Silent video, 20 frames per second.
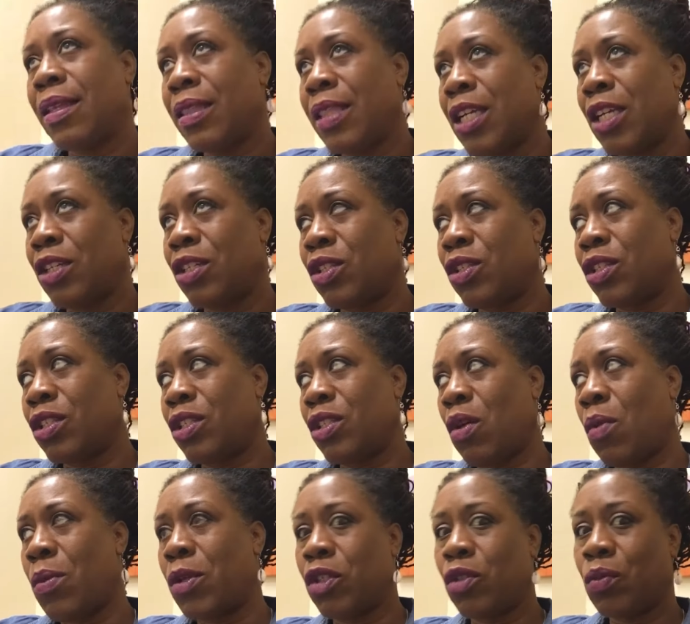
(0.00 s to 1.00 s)
that there's
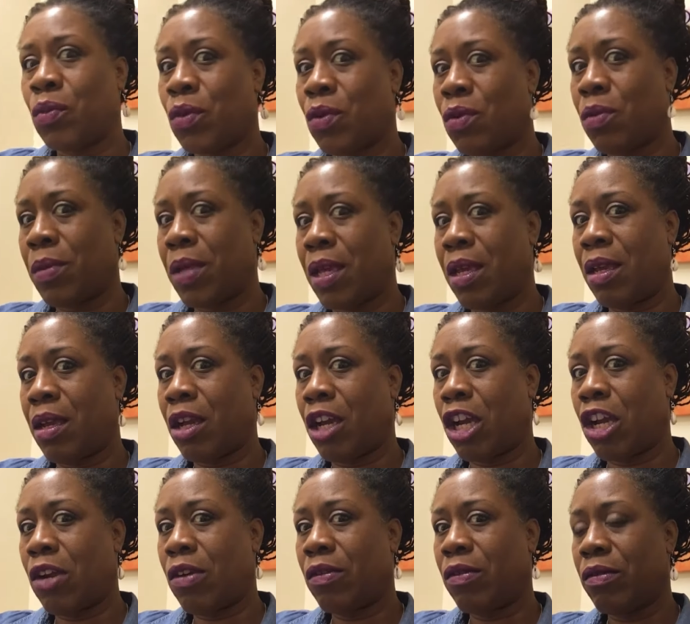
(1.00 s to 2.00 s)
so much room here
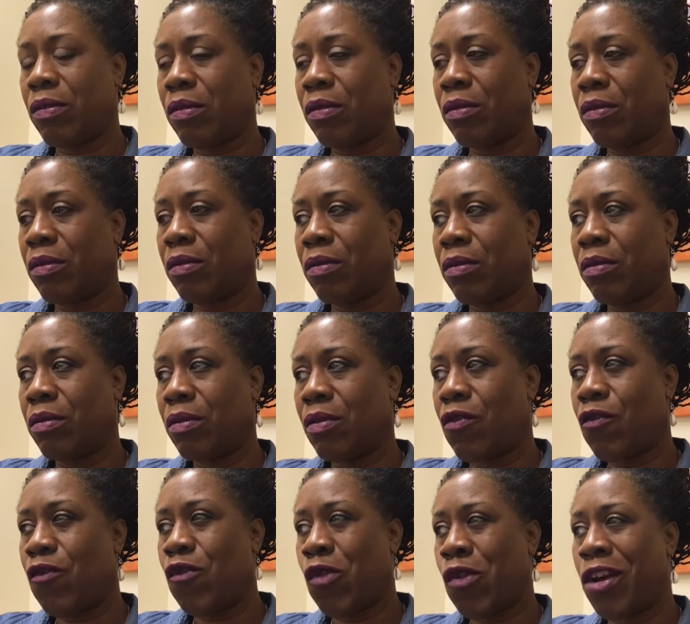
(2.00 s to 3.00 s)

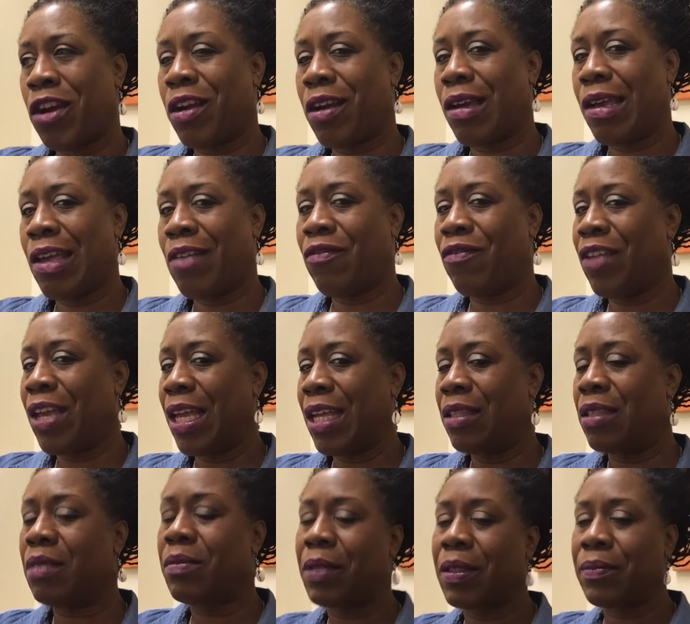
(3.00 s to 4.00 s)
for
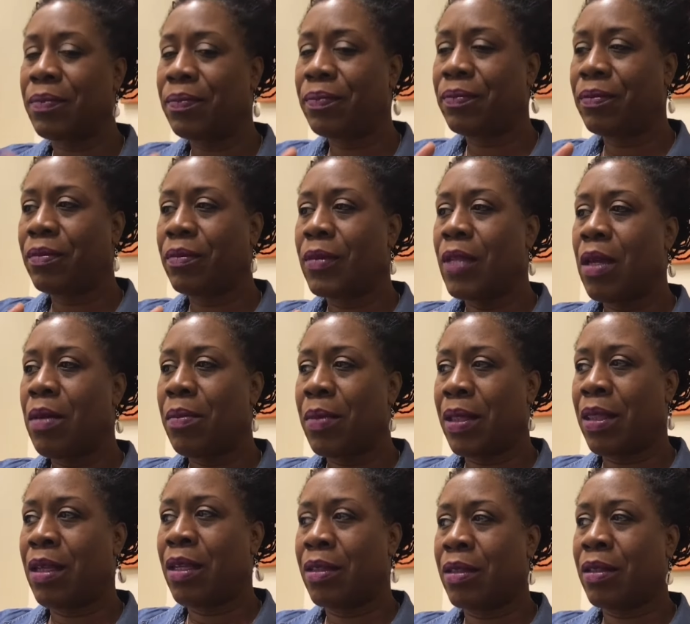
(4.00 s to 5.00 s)
advancement.
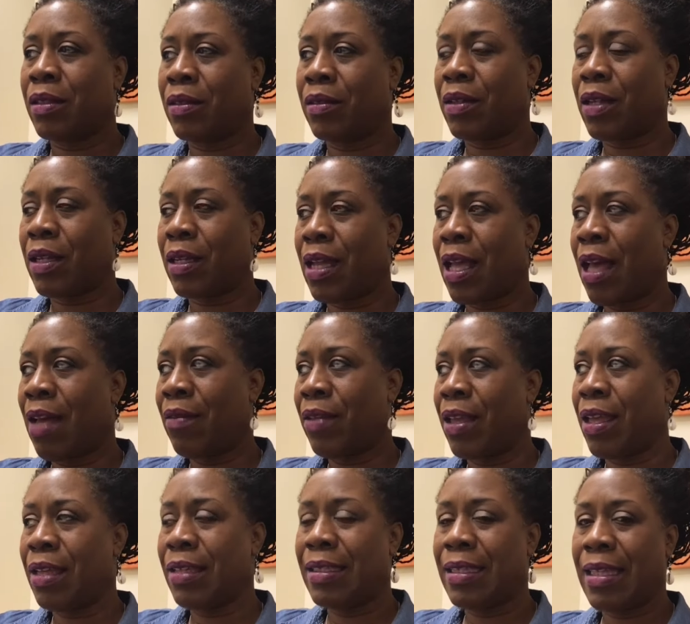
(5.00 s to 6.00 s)
But there's a, a
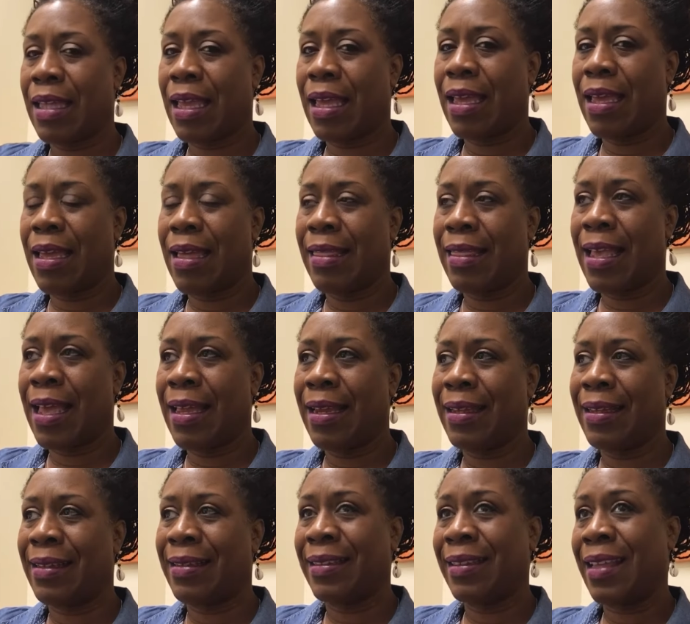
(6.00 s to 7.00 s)
caveat to that, and that
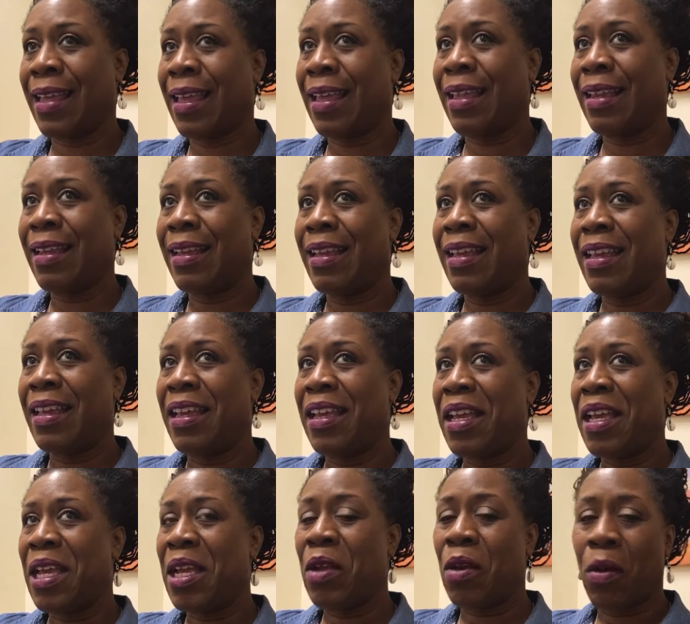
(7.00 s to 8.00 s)
is that,
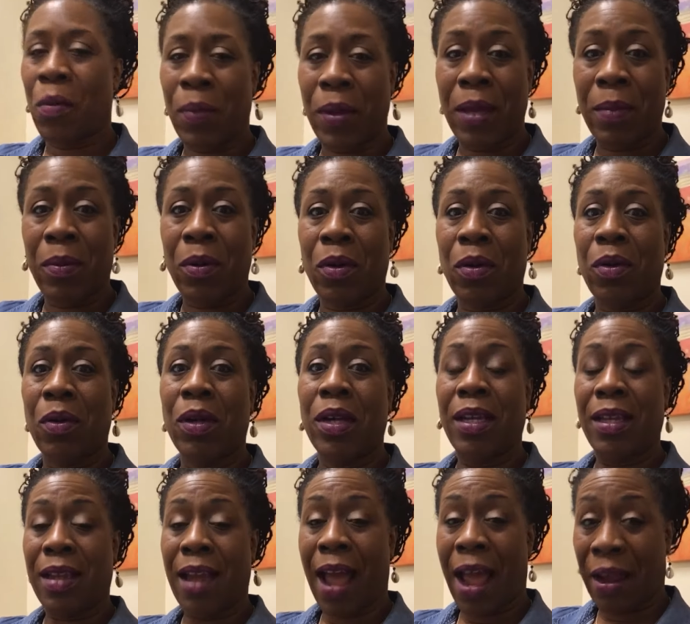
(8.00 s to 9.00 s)
you know, people
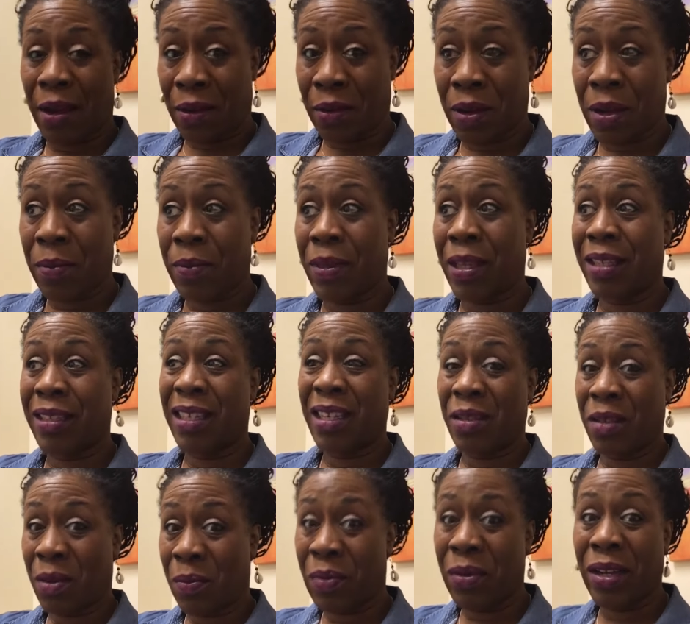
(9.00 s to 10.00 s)
higher up, they
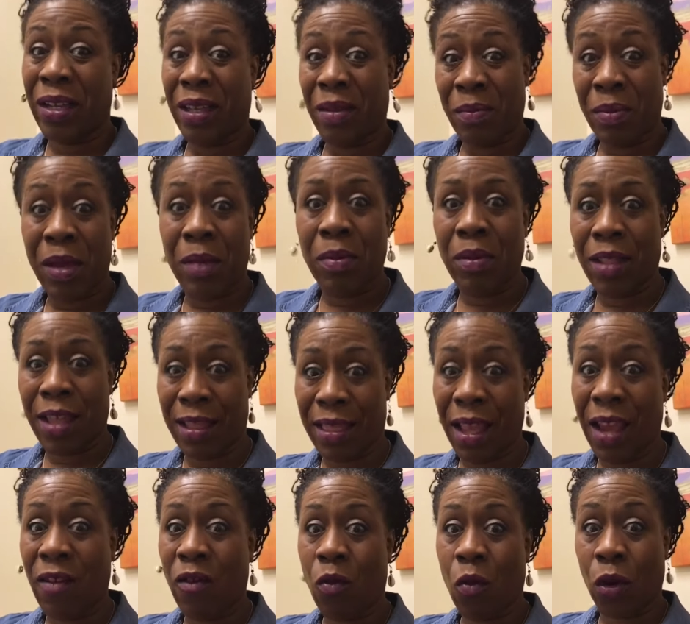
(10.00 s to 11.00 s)
tend to bring in people that
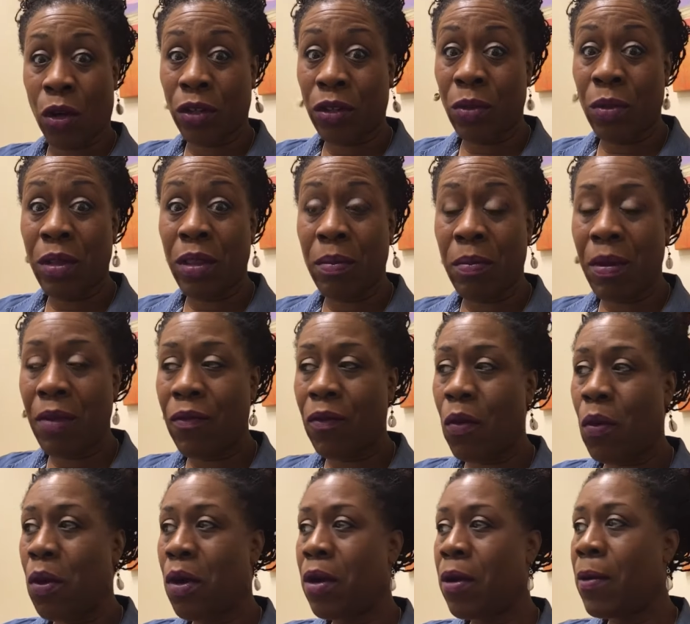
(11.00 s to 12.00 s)
they've worked with
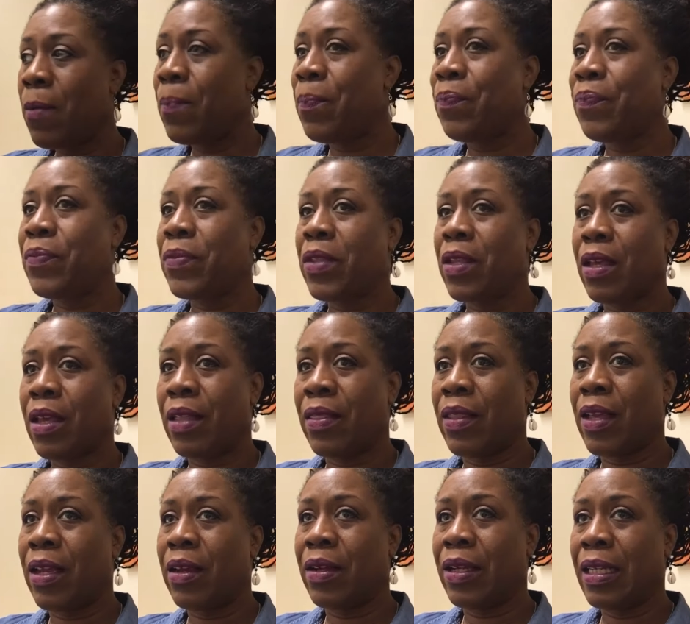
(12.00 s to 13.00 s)
before, and
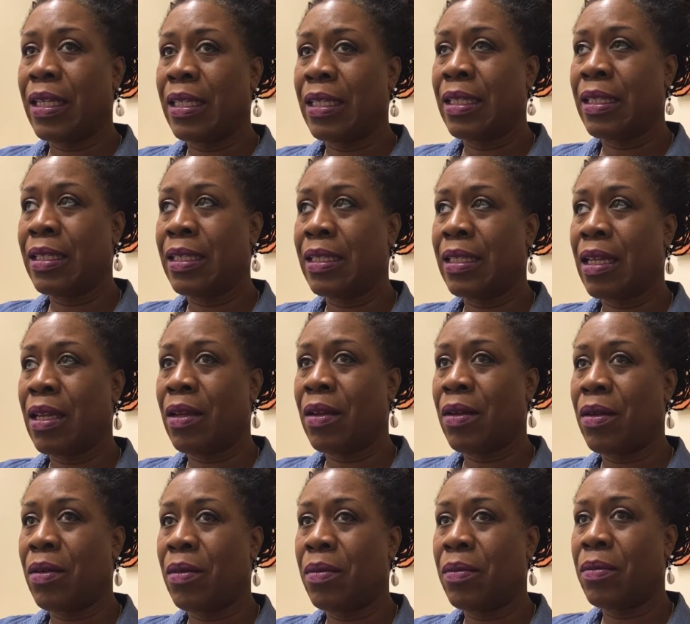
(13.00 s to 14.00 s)
there is.
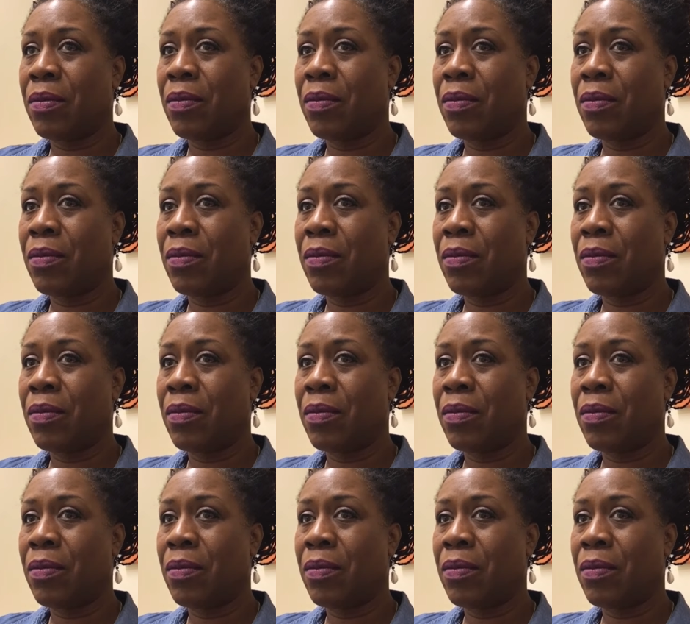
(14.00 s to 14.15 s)
Um,